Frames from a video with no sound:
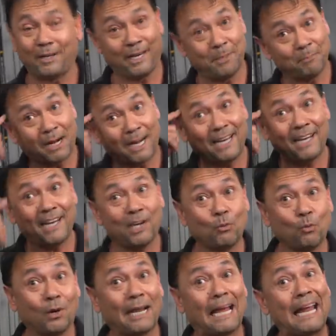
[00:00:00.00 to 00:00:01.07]
in my
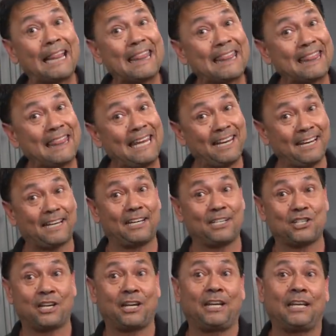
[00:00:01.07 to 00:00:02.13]
head what I think
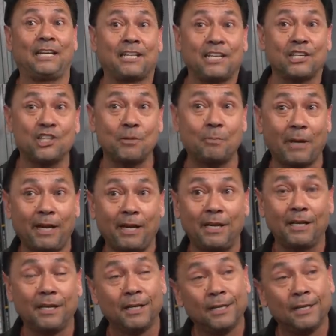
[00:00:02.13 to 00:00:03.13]
is going to anticipate.